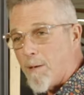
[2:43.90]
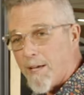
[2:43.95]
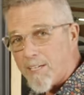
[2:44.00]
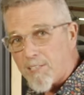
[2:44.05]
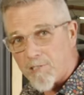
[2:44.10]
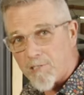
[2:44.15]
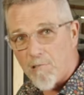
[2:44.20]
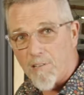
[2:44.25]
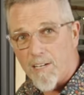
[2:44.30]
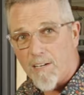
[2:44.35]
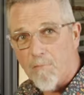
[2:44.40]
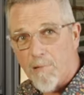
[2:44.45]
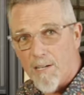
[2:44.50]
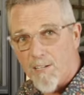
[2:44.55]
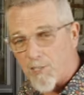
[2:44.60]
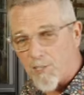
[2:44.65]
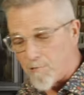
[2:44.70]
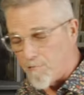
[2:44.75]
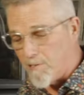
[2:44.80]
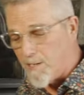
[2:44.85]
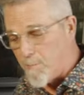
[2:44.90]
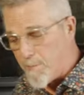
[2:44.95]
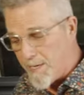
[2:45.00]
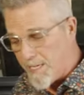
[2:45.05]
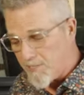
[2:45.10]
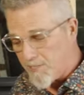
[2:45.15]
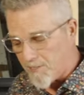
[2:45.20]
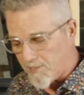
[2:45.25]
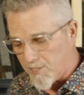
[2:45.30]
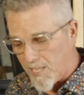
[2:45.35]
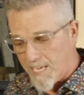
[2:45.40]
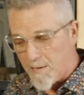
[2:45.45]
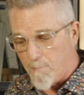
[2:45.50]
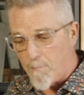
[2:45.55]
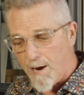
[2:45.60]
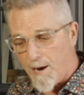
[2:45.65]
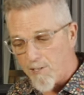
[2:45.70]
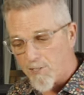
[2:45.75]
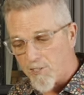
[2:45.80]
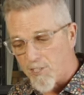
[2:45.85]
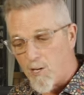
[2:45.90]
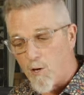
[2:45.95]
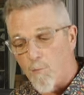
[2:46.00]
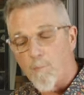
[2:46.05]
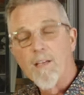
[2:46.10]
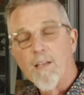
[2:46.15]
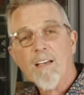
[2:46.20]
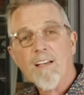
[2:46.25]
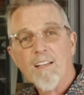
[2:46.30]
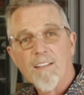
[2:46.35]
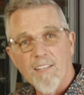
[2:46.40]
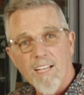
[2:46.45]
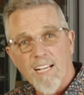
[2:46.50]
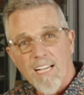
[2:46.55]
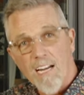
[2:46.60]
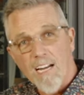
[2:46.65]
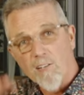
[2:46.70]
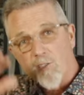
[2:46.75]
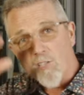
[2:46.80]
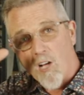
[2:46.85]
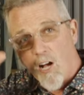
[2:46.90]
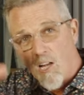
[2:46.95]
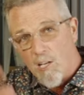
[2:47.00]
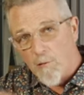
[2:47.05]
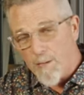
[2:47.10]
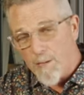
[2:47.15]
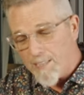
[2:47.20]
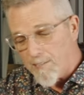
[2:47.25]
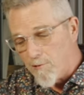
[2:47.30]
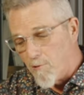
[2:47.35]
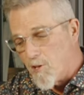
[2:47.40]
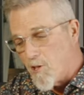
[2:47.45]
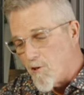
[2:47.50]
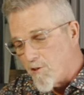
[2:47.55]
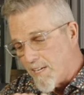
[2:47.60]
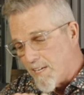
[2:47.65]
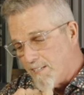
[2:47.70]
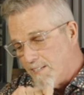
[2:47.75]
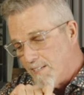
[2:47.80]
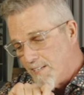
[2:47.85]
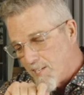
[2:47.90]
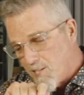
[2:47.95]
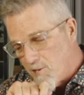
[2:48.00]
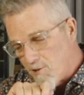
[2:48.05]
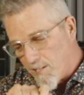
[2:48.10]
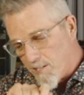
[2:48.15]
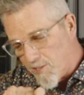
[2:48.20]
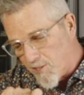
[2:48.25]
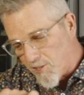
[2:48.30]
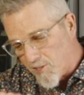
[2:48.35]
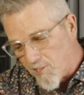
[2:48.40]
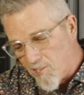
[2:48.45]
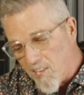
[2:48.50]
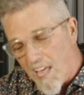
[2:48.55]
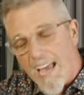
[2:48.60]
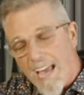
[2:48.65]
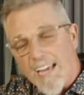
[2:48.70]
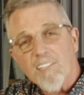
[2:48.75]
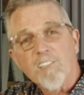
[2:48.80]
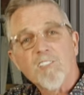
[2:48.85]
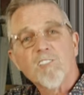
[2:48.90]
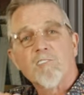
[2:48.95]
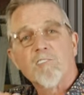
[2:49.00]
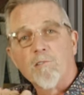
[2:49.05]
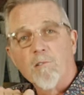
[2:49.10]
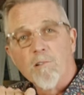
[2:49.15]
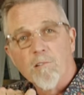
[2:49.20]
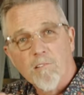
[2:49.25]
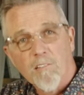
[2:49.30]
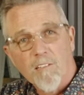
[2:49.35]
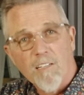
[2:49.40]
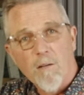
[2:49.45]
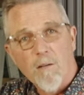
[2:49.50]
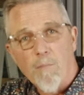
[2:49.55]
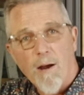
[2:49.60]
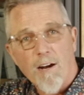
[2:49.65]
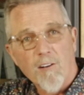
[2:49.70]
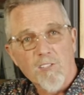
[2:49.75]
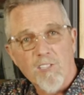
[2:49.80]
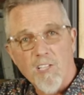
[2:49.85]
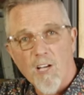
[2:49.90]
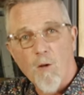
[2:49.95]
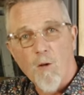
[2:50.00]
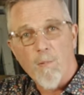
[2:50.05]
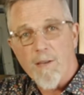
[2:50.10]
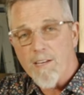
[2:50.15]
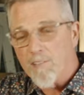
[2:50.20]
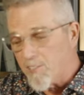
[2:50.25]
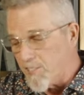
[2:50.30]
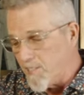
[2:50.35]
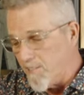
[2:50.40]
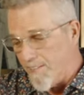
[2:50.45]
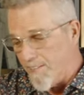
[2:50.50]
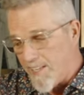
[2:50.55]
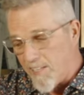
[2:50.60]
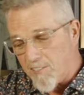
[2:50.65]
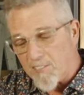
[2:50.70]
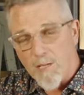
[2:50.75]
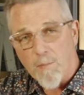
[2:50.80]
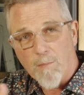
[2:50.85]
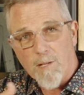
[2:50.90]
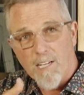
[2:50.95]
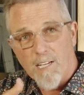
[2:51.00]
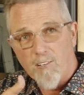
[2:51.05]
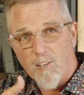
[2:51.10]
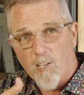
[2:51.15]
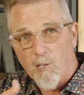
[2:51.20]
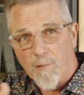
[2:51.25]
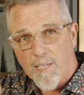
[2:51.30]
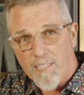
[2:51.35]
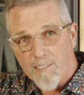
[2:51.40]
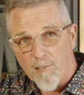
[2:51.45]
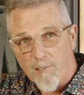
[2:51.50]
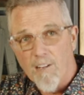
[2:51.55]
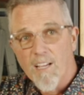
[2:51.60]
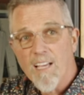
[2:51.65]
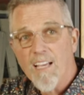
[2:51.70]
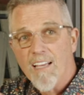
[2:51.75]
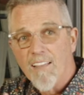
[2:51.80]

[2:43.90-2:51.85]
by extruded? Well, extruded means it's like a bar of soap the colors all the way through. You could, you could slice through a bar soap and you still have that same color all the way through.